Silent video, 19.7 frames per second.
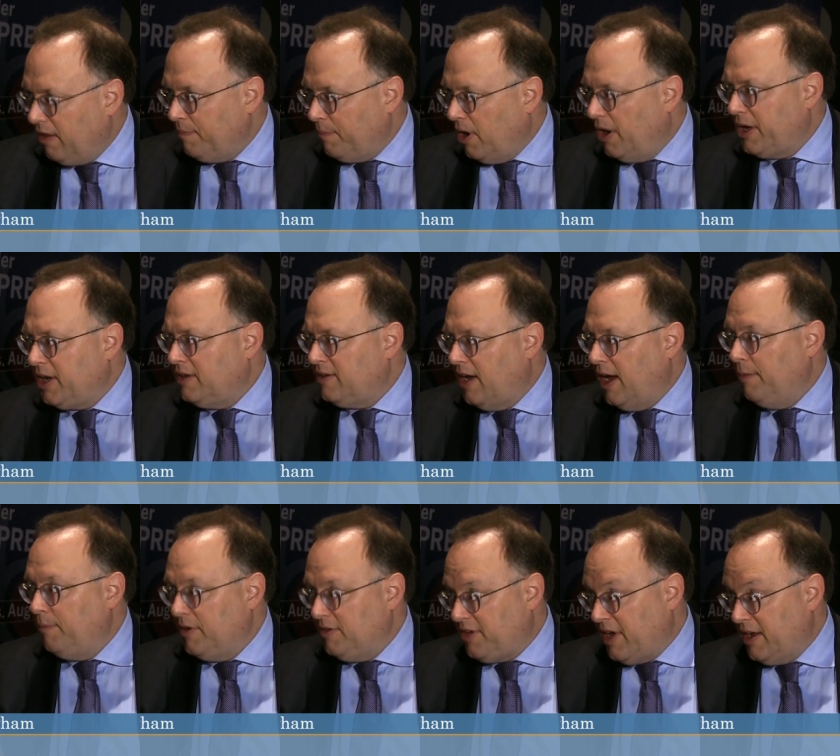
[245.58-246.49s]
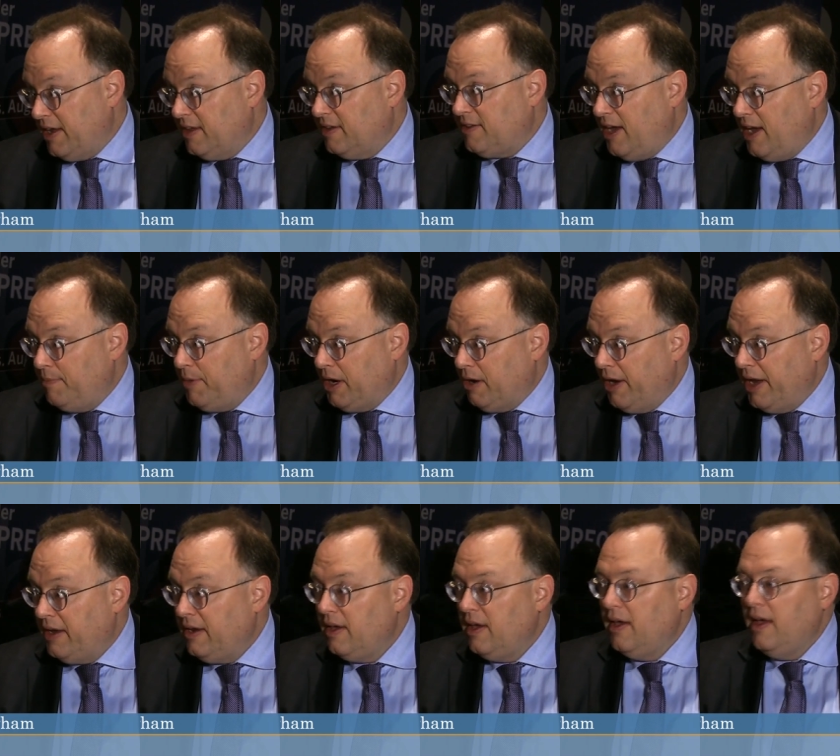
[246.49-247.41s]
with market timing is getting the timing
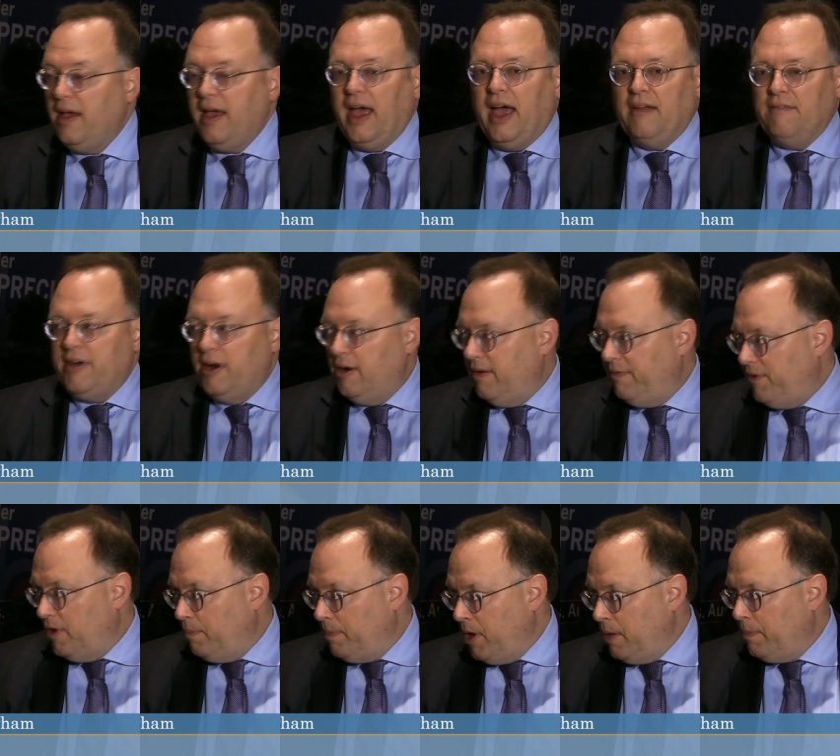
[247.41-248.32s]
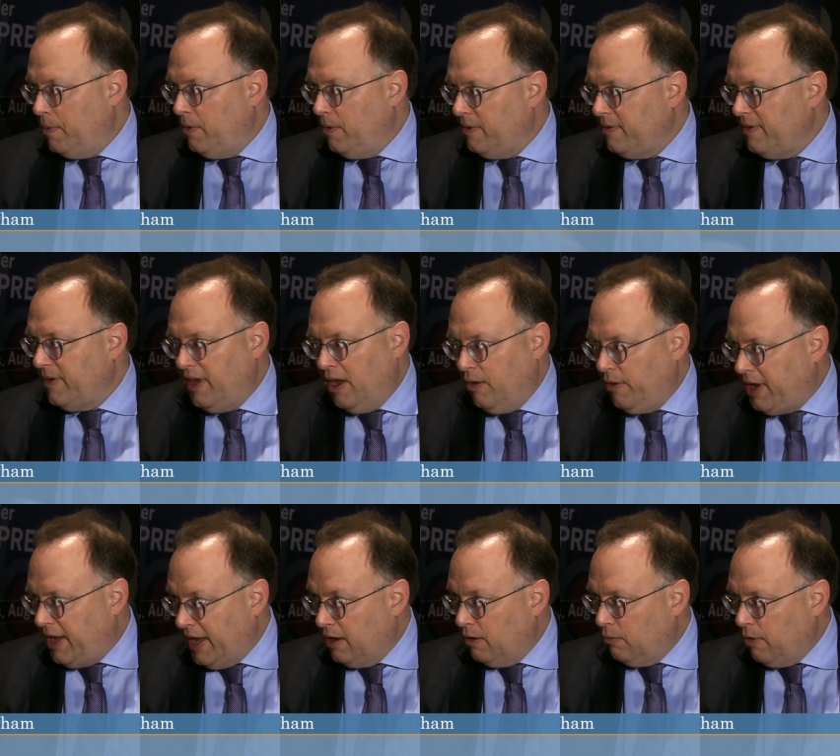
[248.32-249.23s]
right, and very few people, you know,
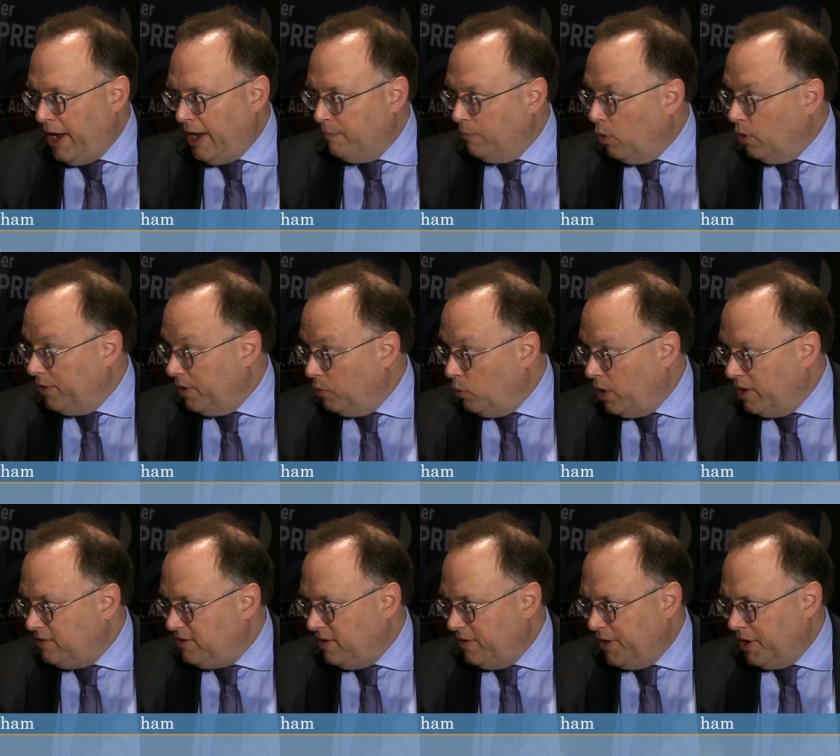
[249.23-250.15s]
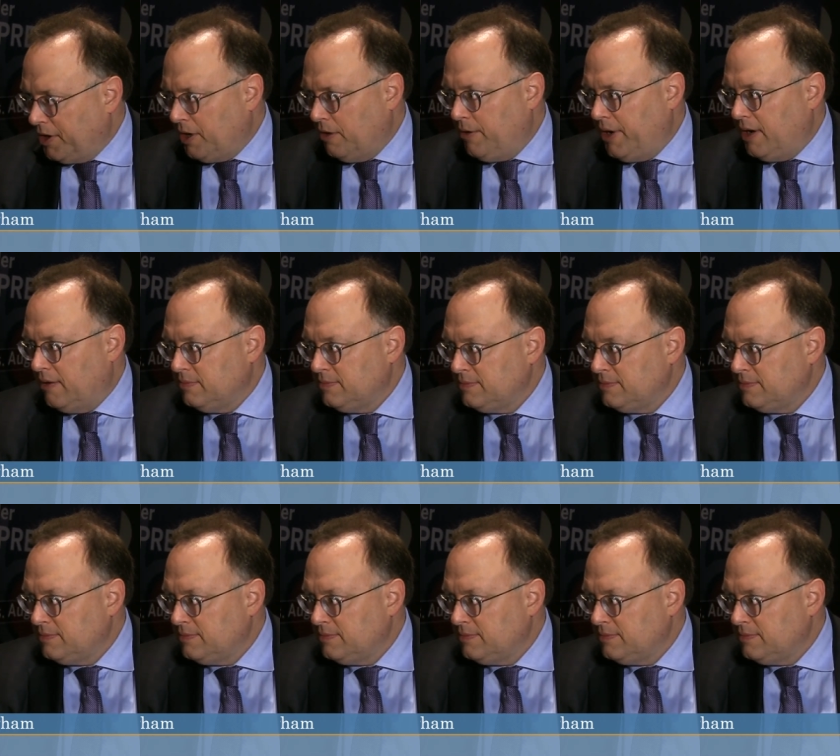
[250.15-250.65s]
get it right more than once in their career.